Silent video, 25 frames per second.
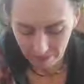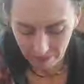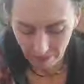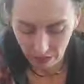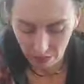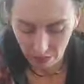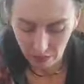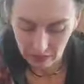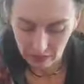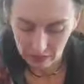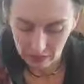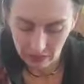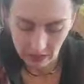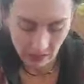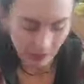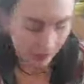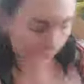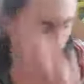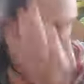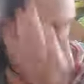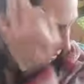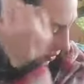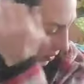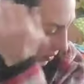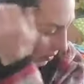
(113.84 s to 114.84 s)
wouldn't say
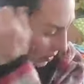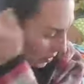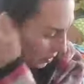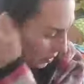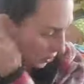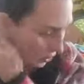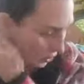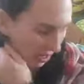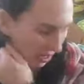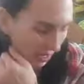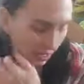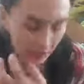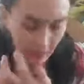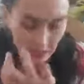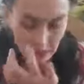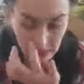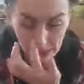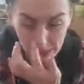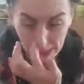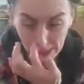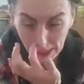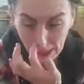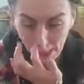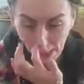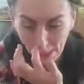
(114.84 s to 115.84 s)

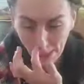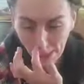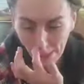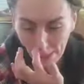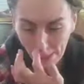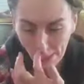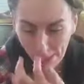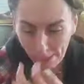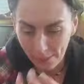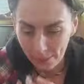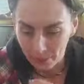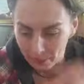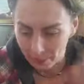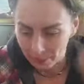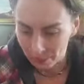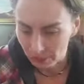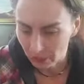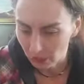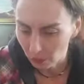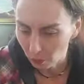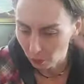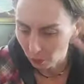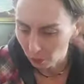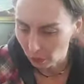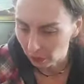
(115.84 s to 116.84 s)
distracted,
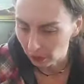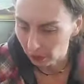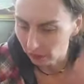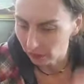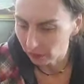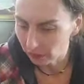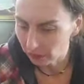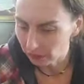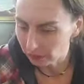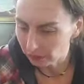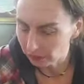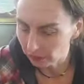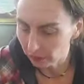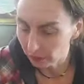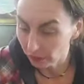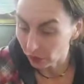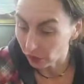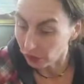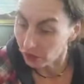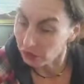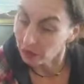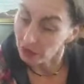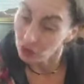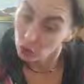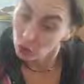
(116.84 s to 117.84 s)
but
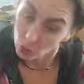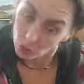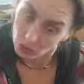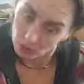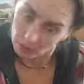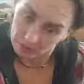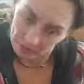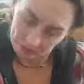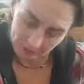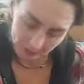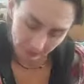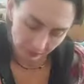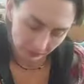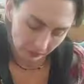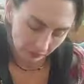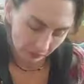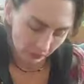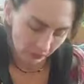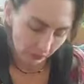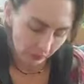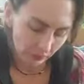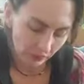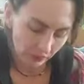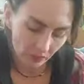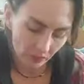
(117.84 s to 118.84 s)
very visual.
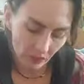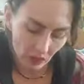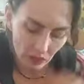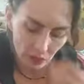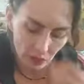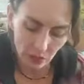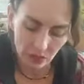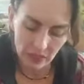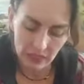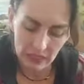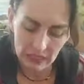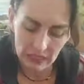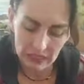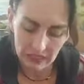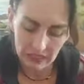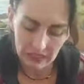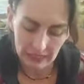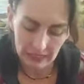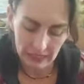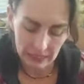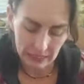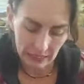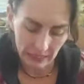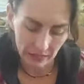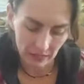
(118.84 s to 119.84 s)
So
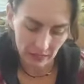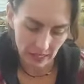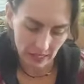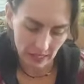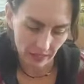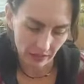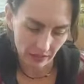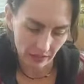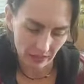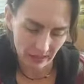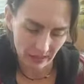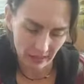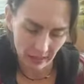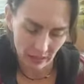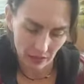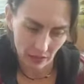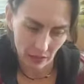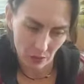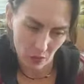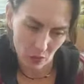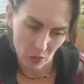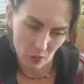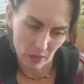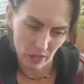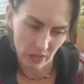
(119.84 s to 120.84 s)
articulating things at the
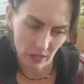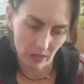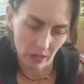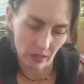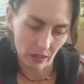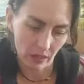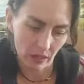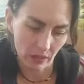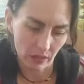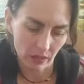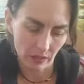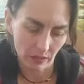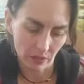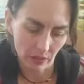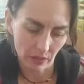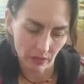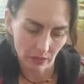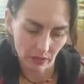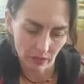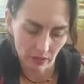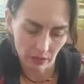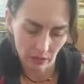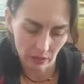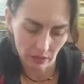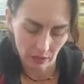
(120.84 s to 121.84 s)
moment I think is going
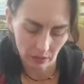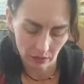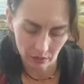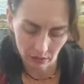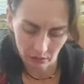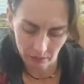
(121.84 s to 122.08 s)
to